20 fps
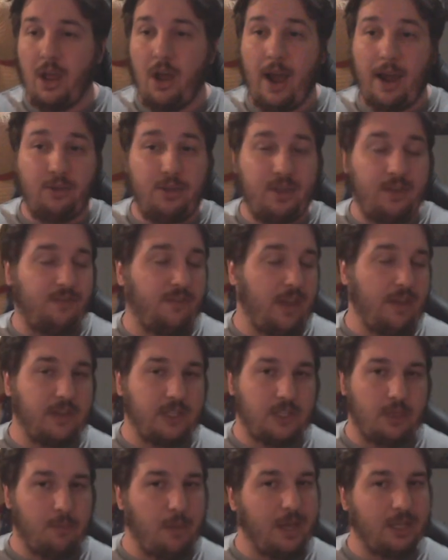I do think V
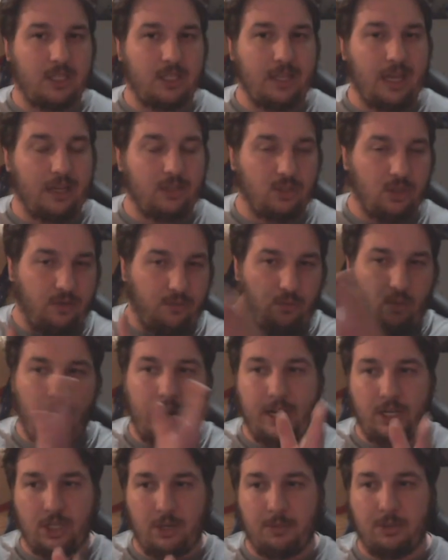V's the best in that sort of
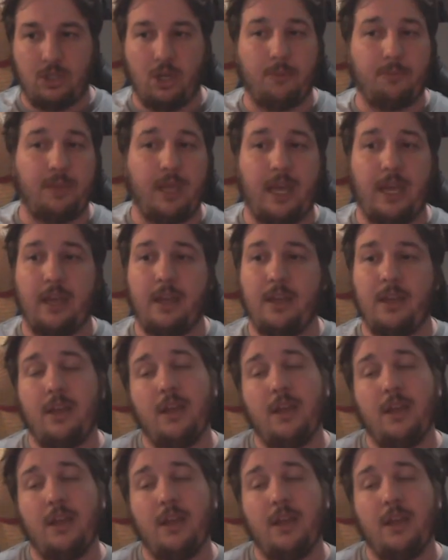range up the top there.